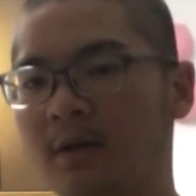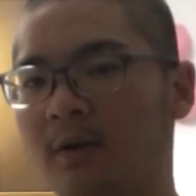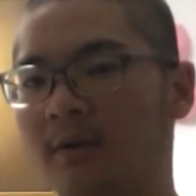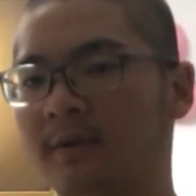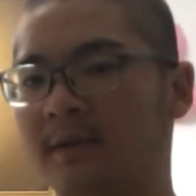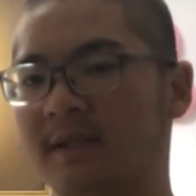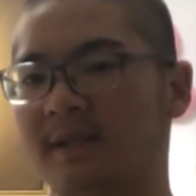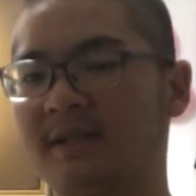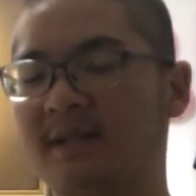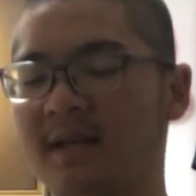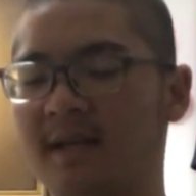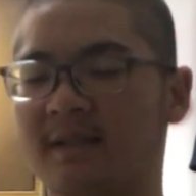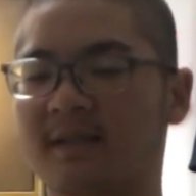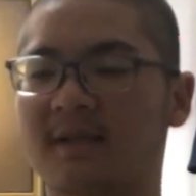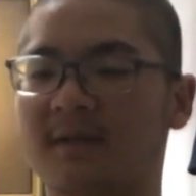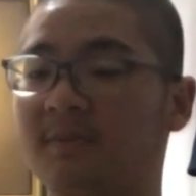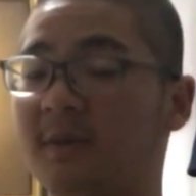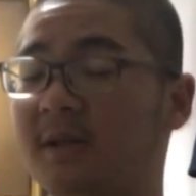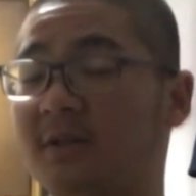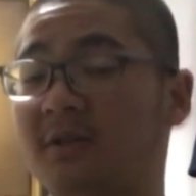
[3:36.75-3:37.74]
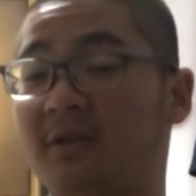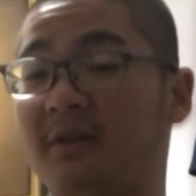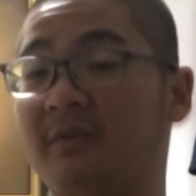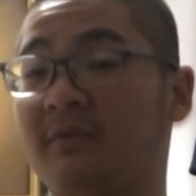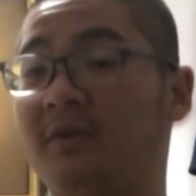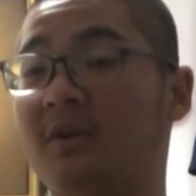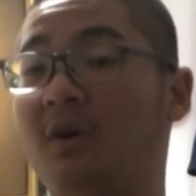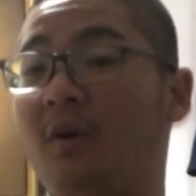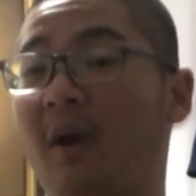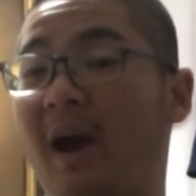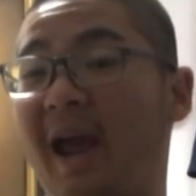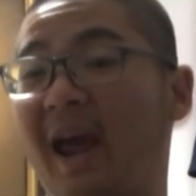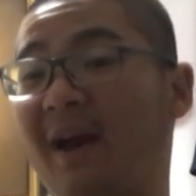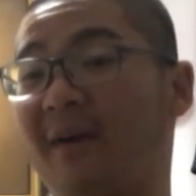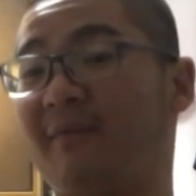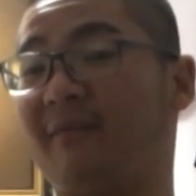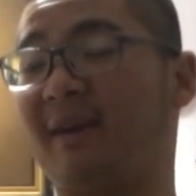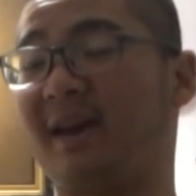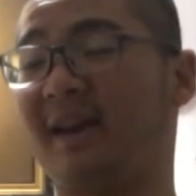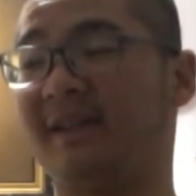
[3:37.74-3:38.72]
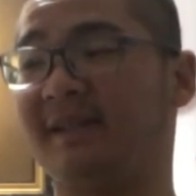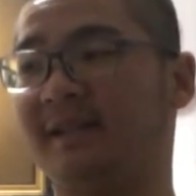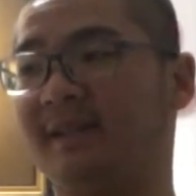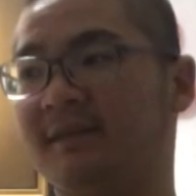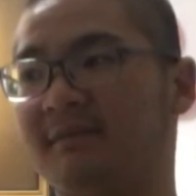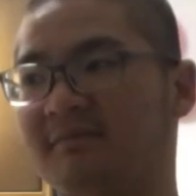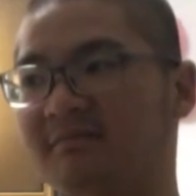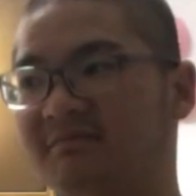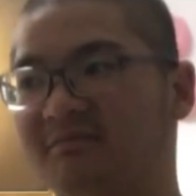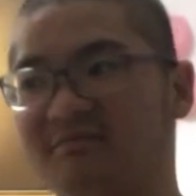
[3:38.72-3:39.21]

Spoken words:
on these things, especially if you don't have any